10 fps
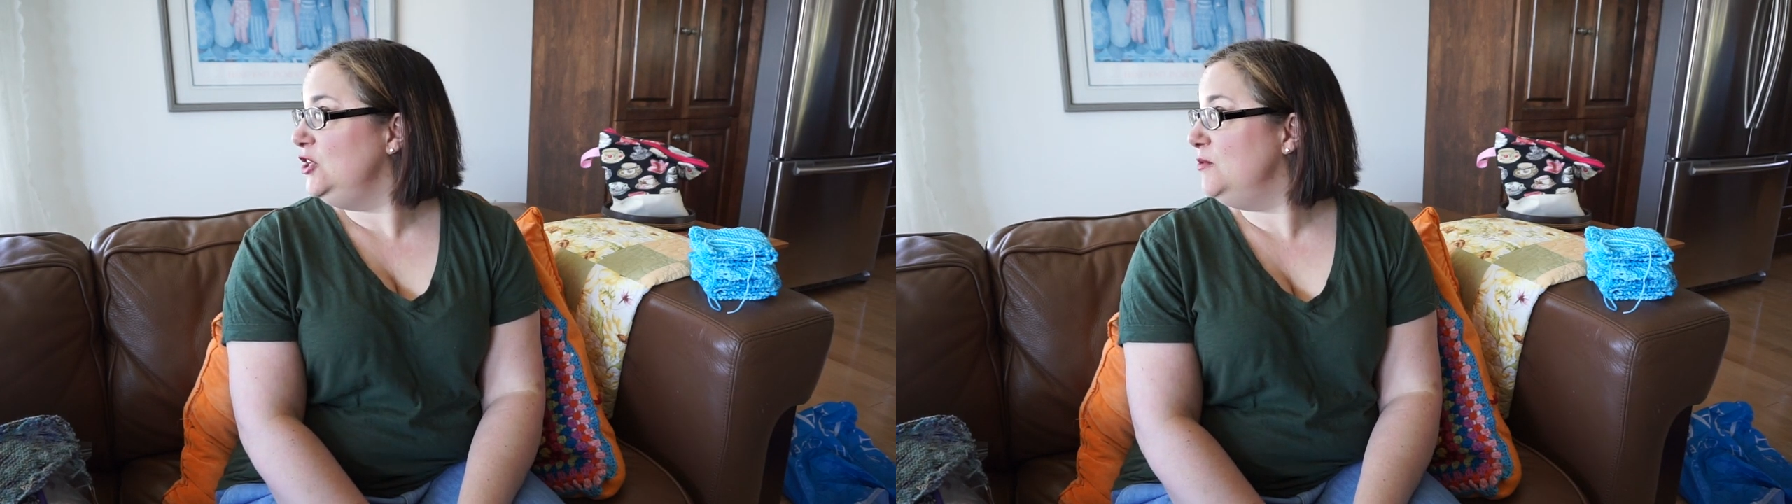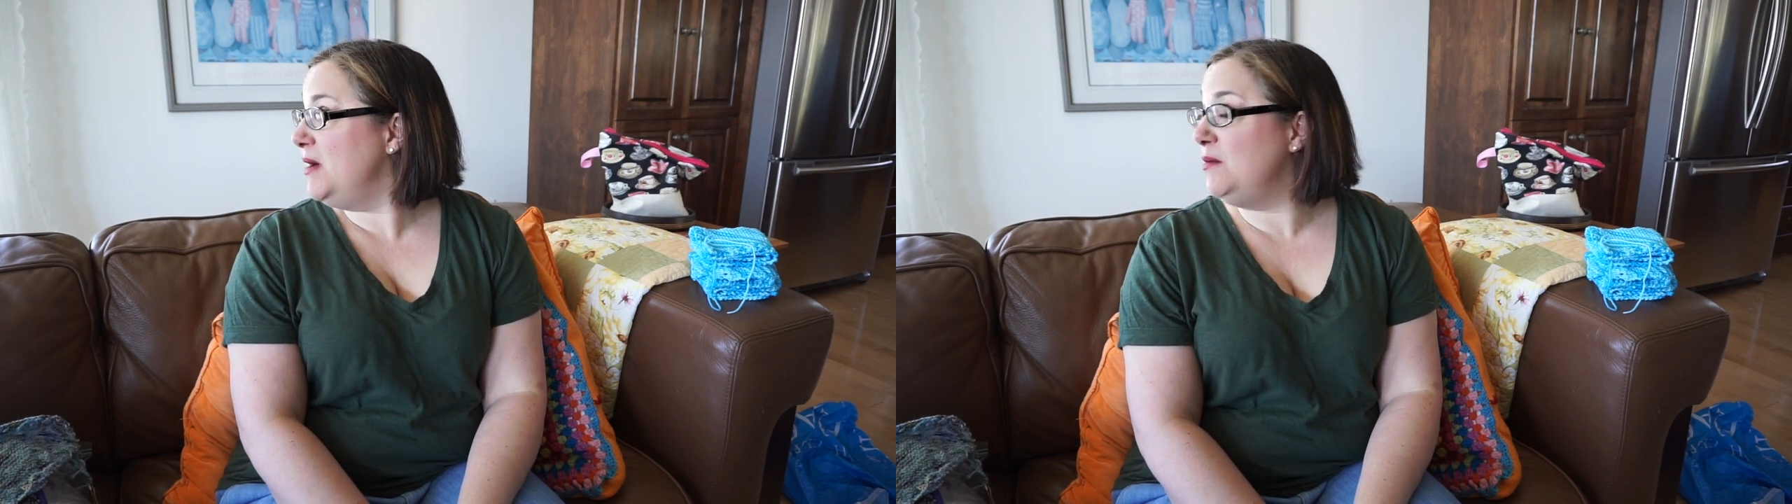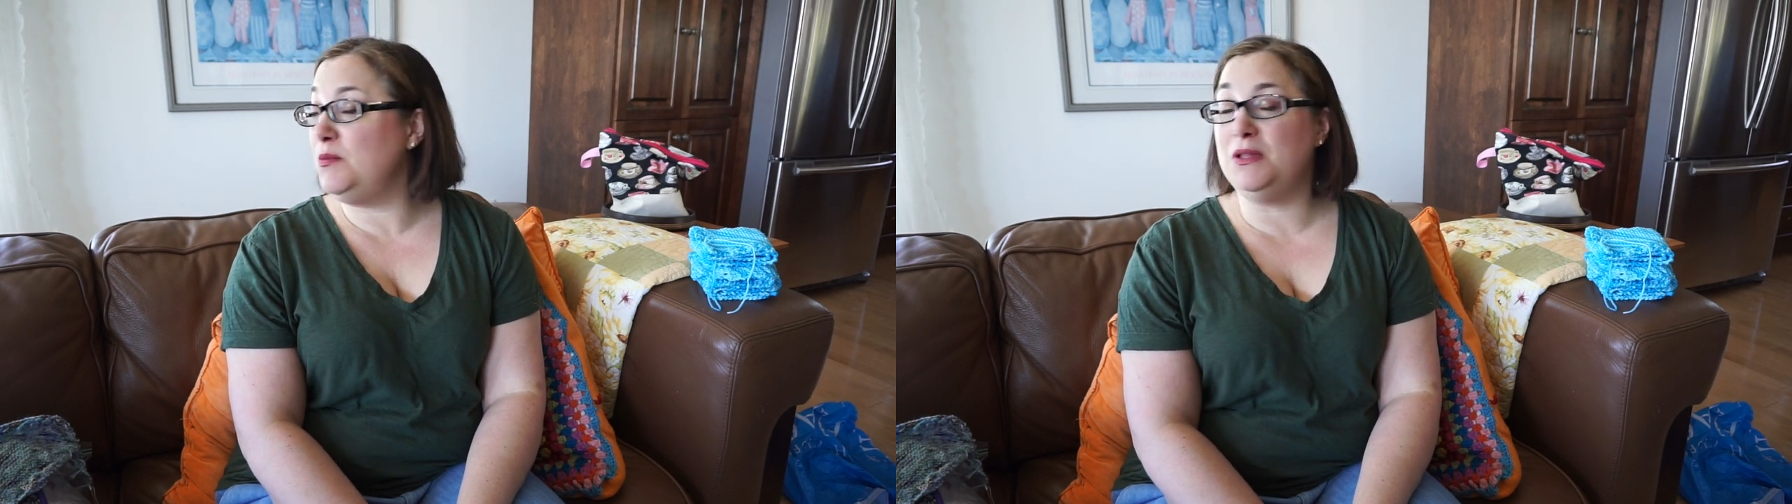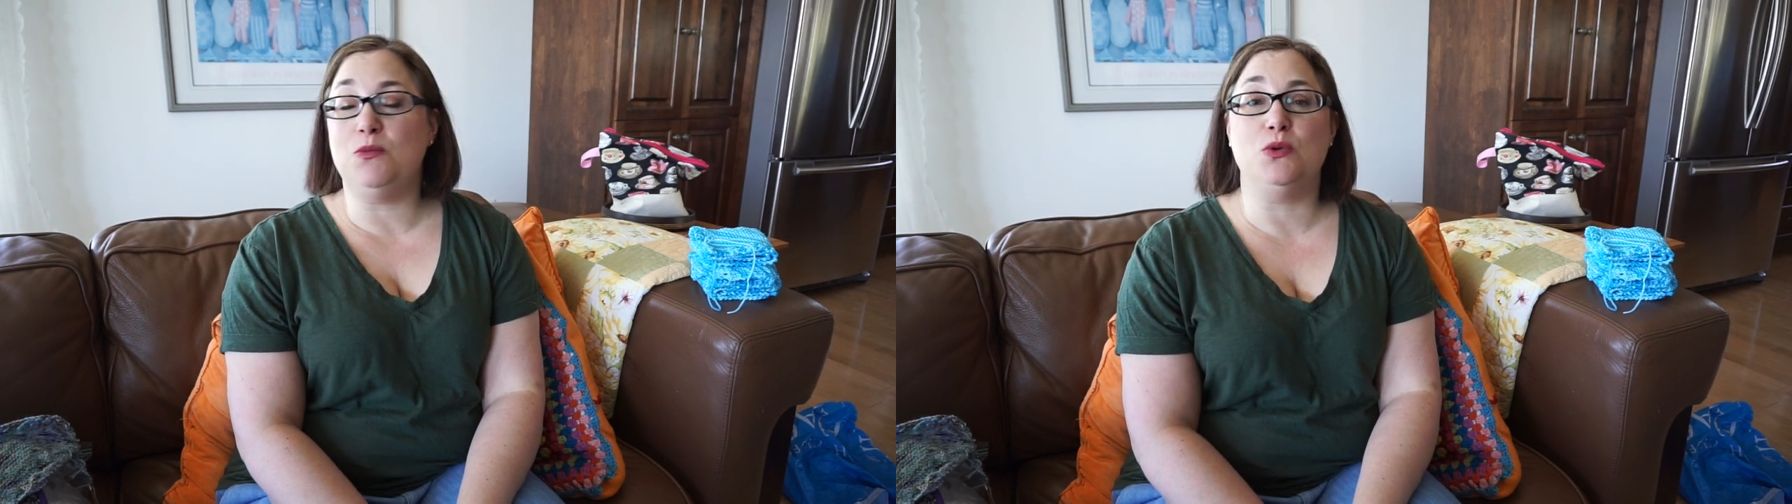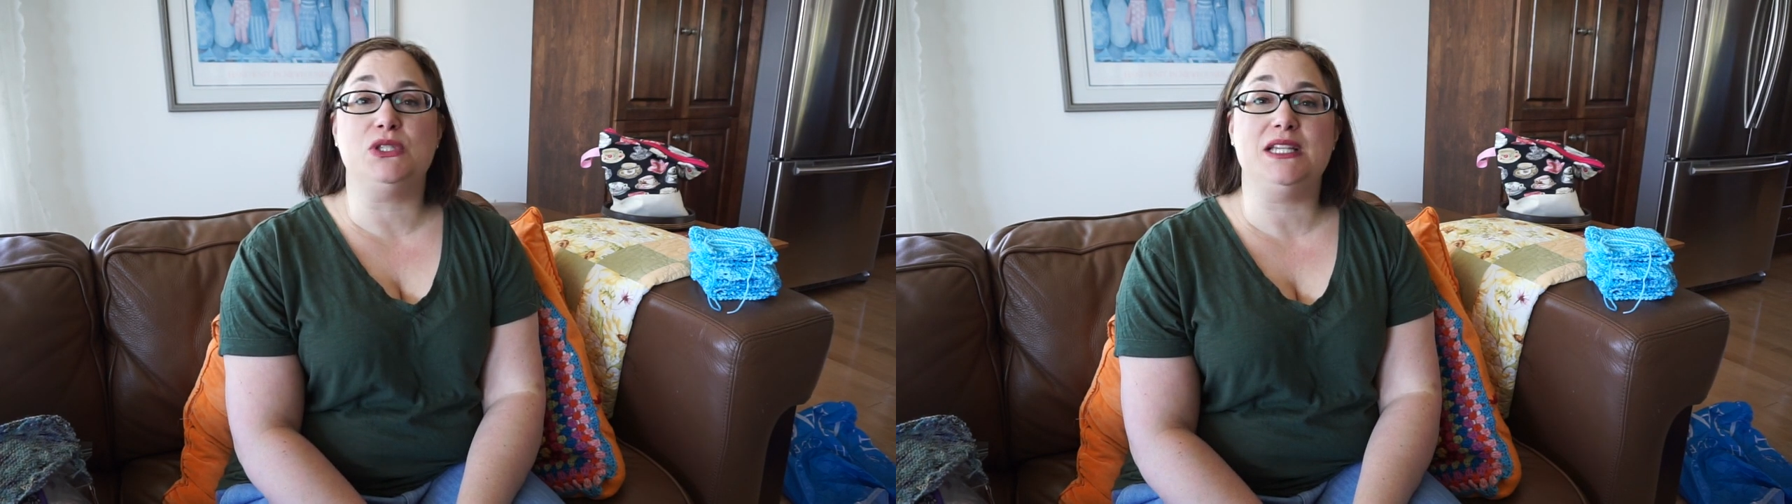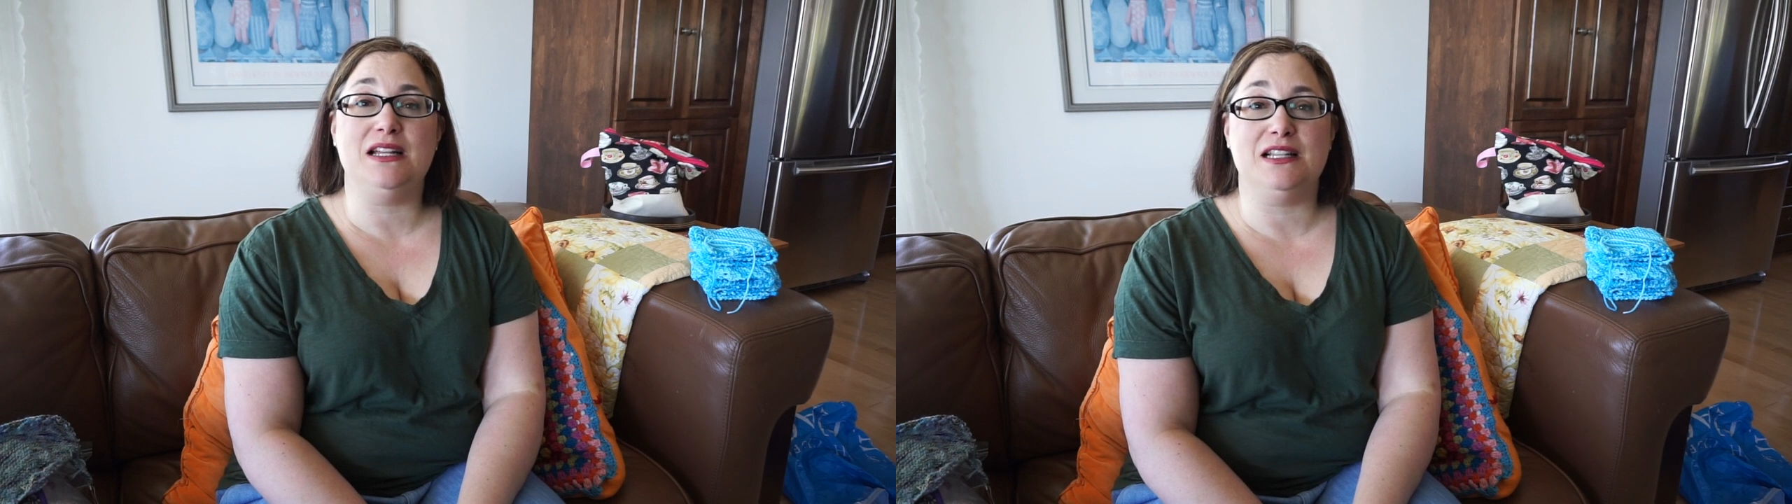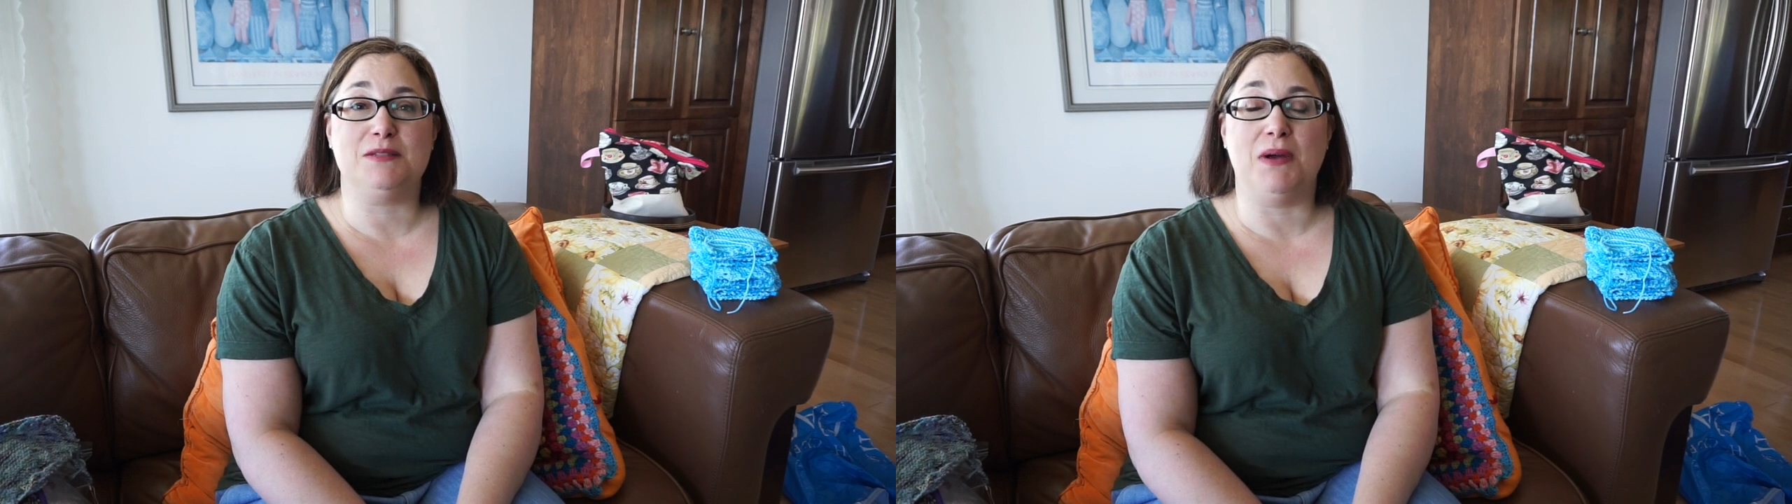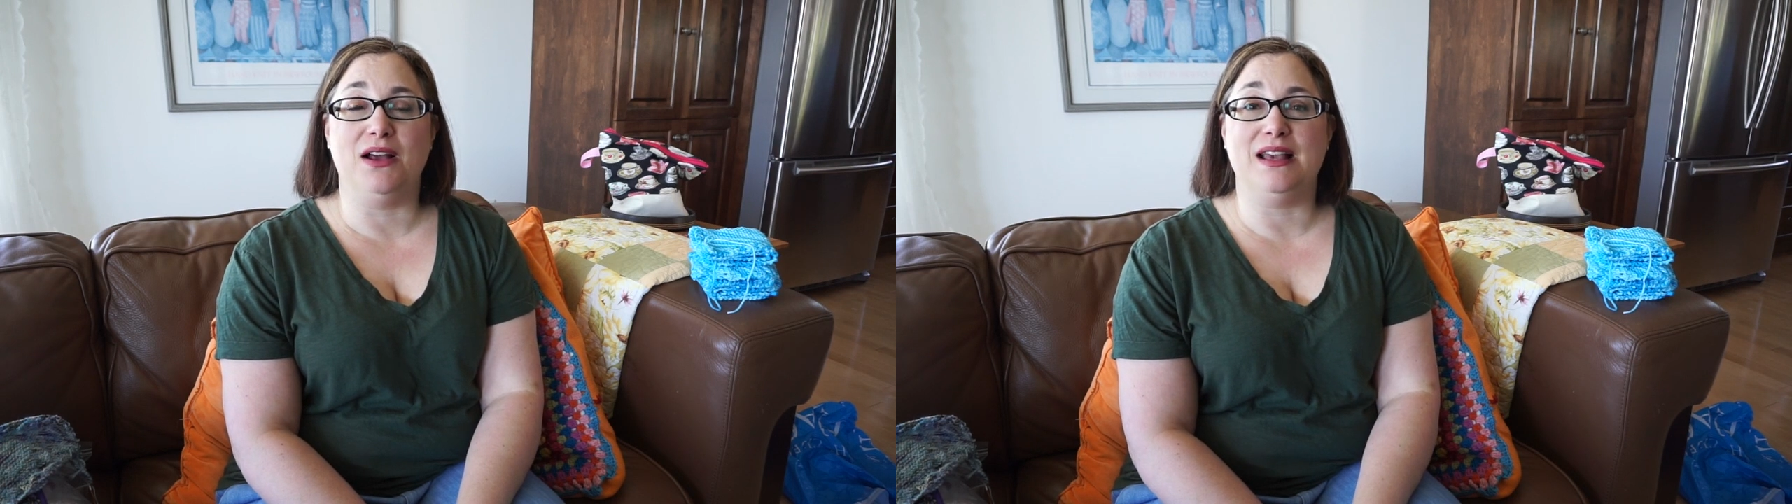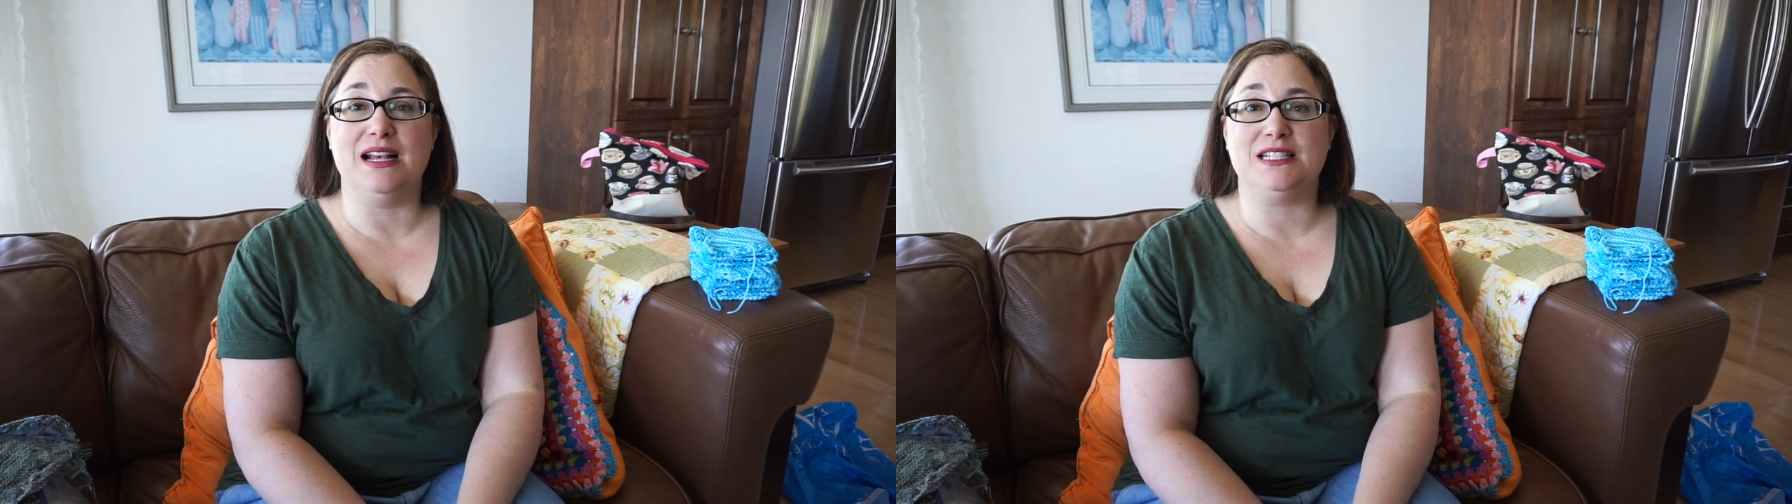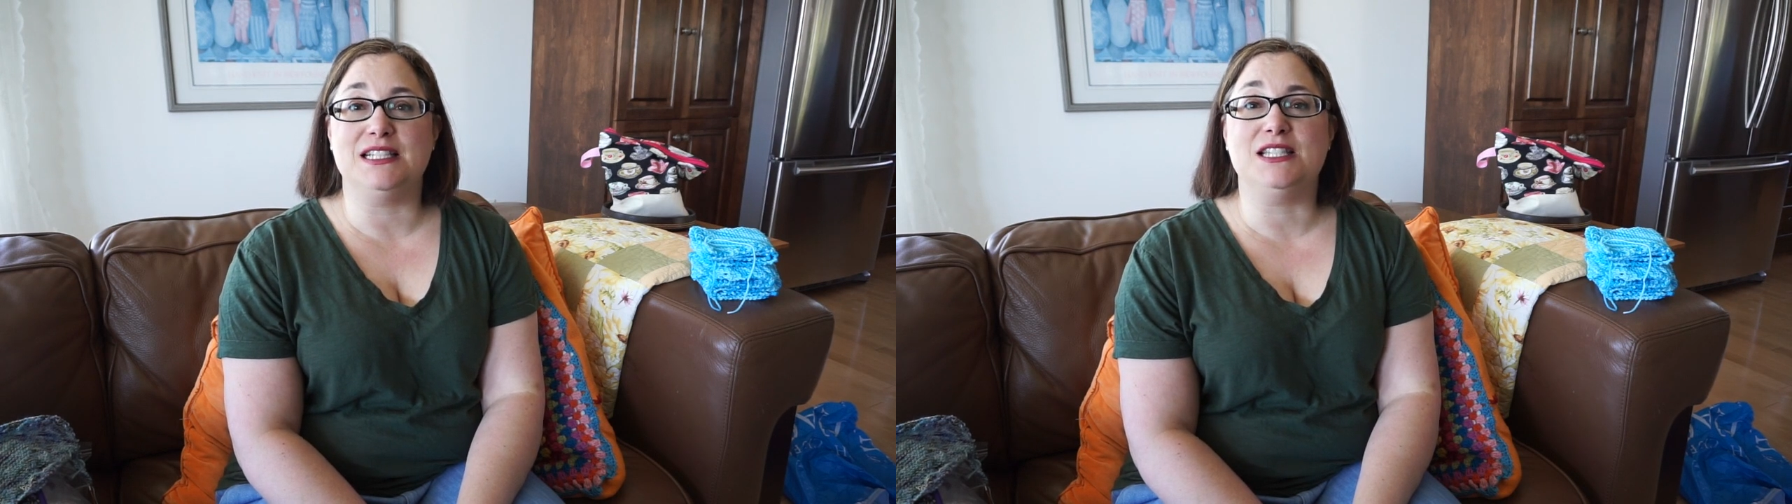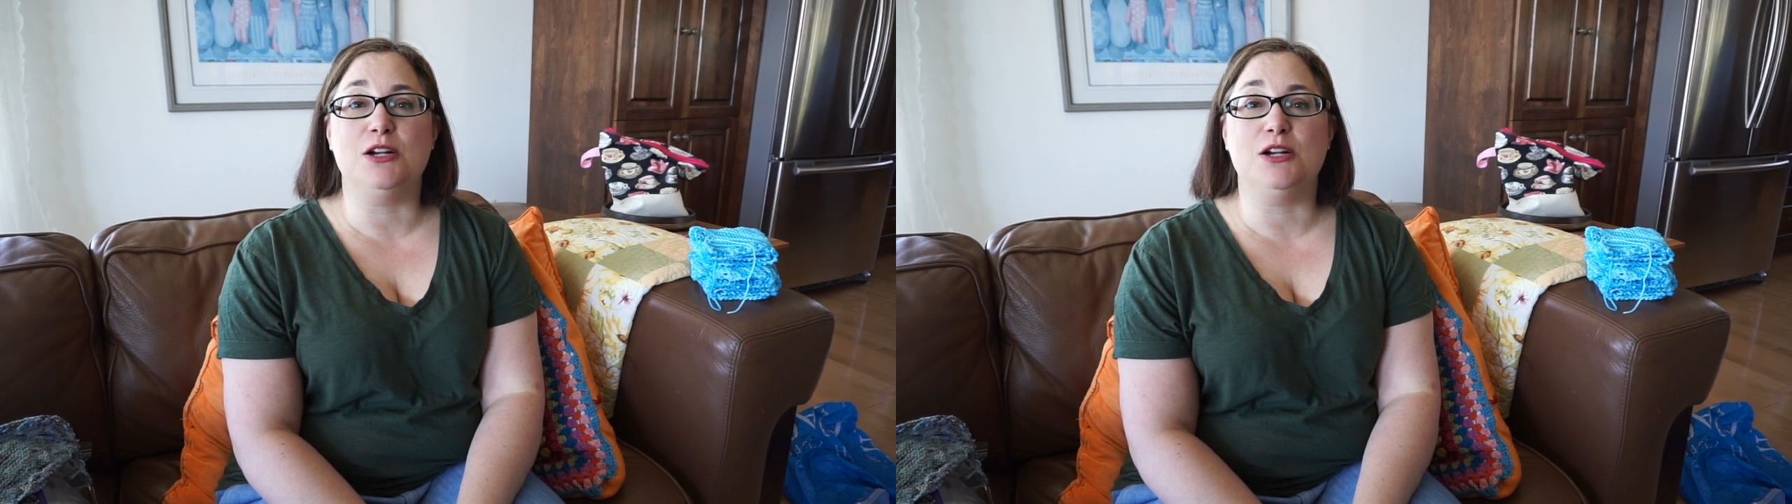you probably won't see in this podcast because